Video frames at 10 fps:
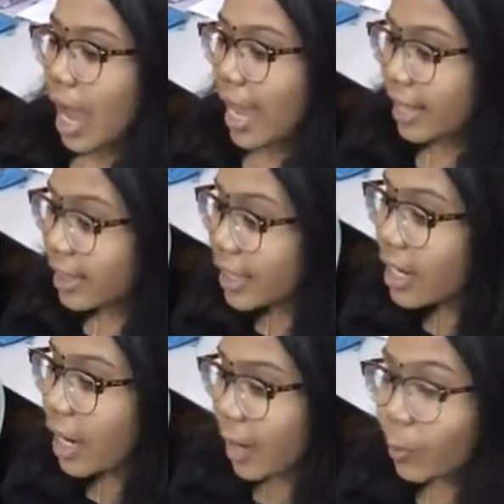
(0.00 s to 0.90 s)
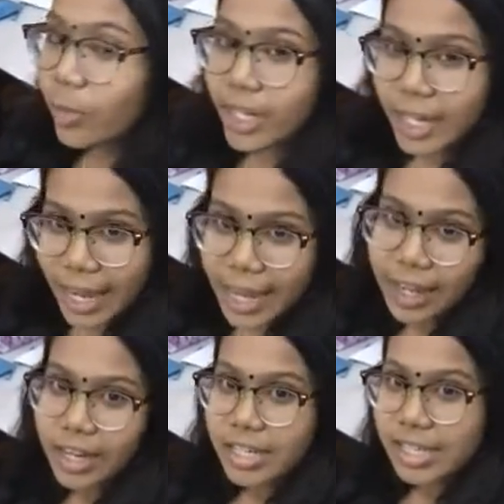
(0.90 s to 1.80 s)
I think I would
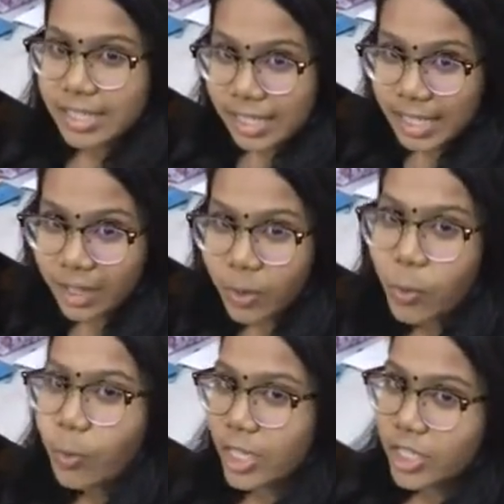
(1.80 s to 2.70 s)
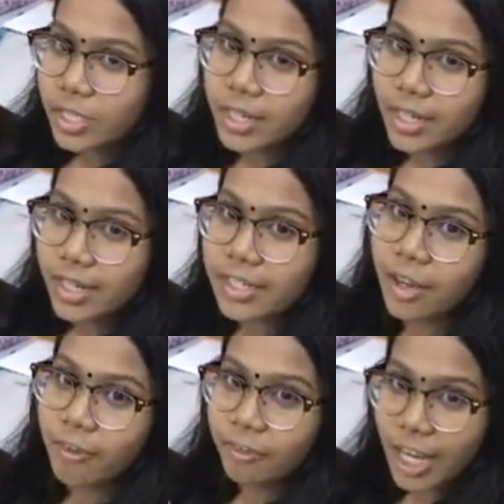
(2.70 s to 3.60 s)
get a C, which is
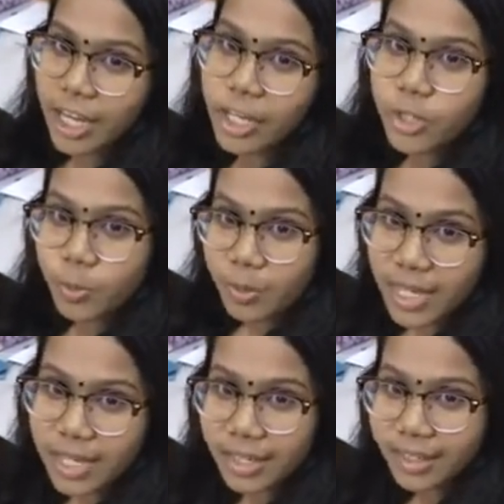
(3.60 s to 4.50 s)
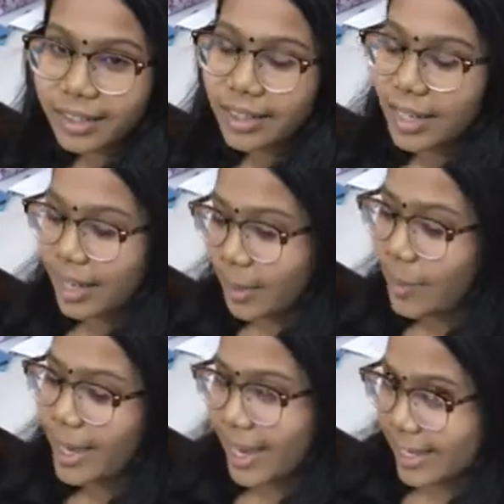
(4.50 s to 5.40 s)
a failure to me in
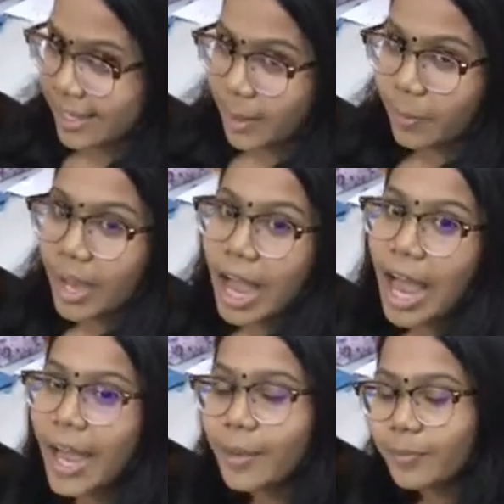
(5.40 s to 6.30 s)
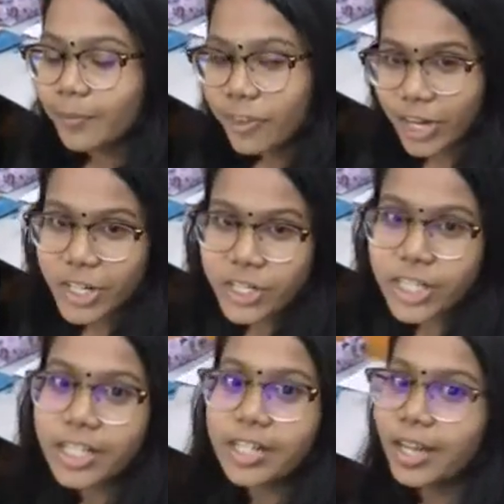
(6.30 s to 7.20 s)
my exam. I'm very
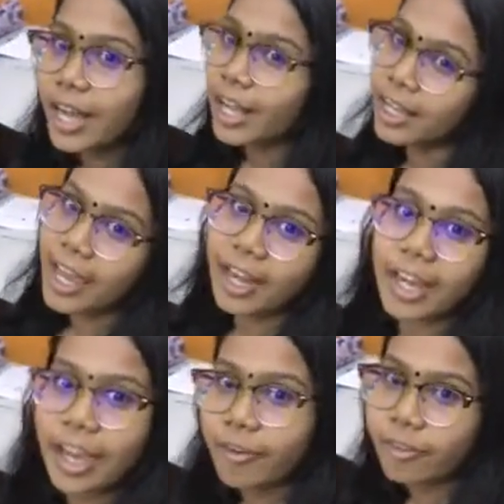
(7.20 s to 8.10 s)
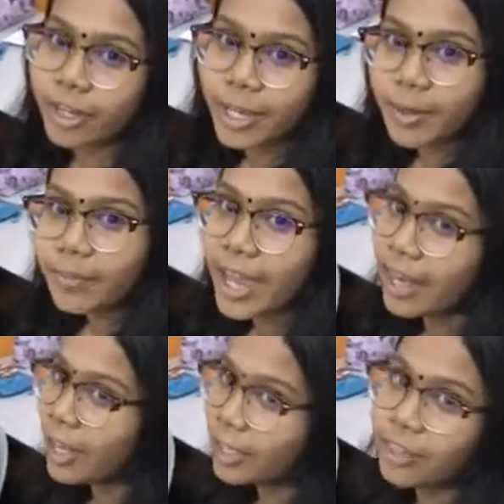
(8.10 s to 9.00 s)
sure I'll get an A for him
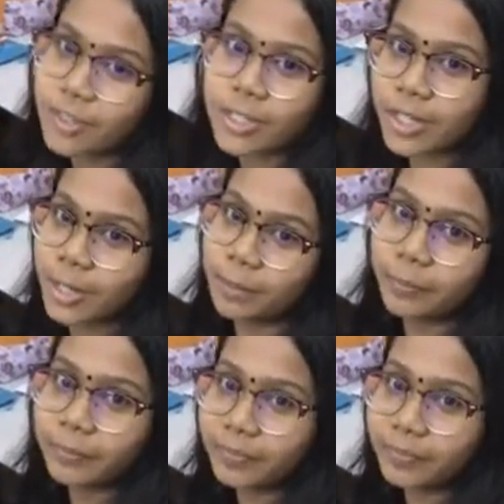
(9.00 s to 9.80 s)
and I'll give it to him.